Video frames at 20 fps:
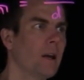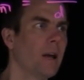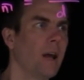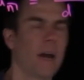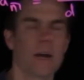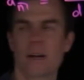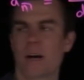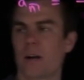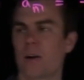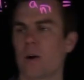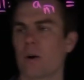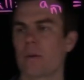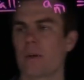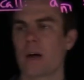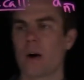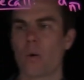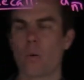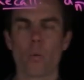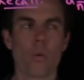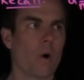And I know
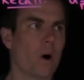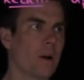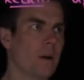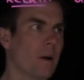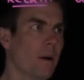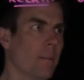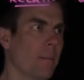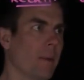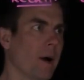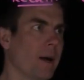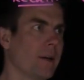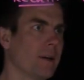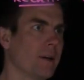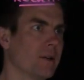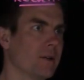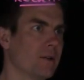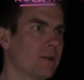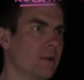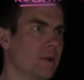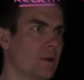that 1
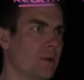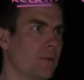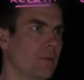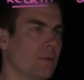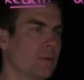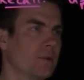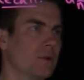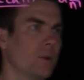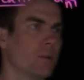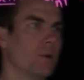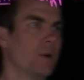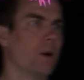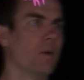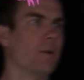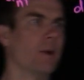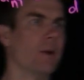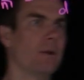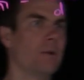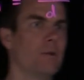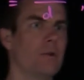minus nu, so we know
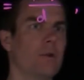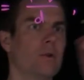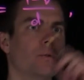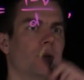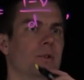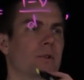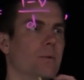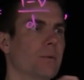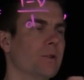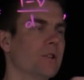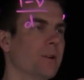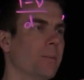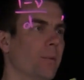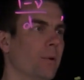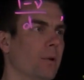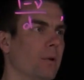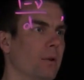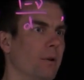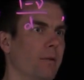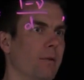that nu is the
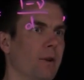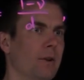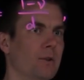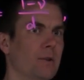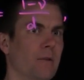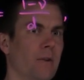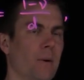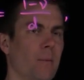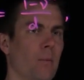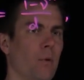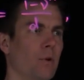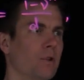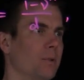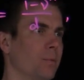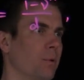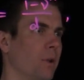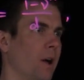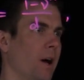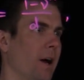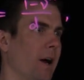reciprocal of this. So if I
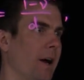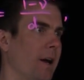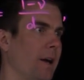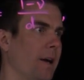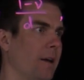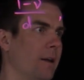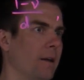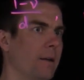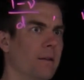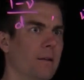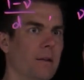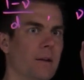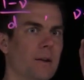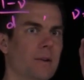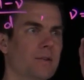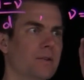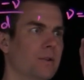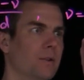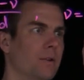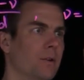multiply
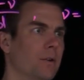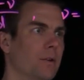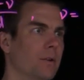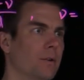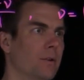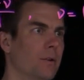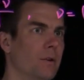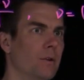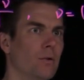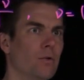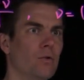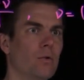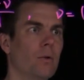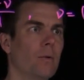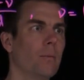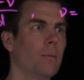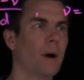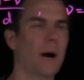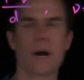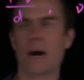this
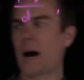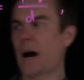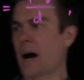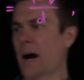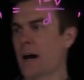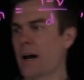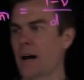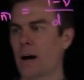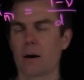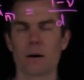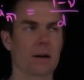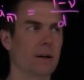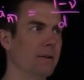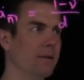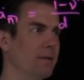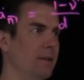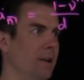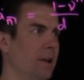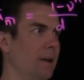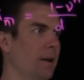nu by i, I'll
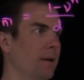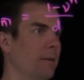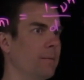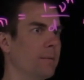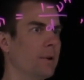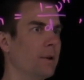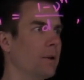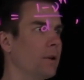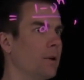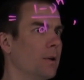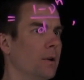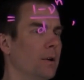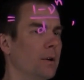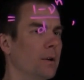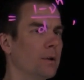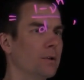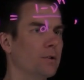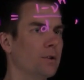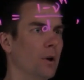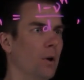get d.
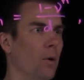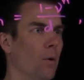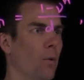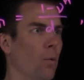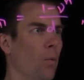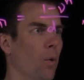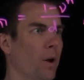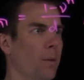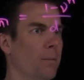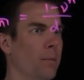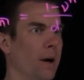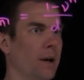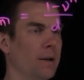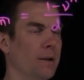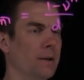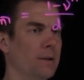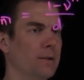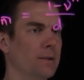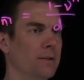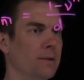So 1
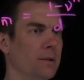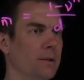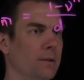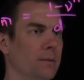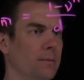minus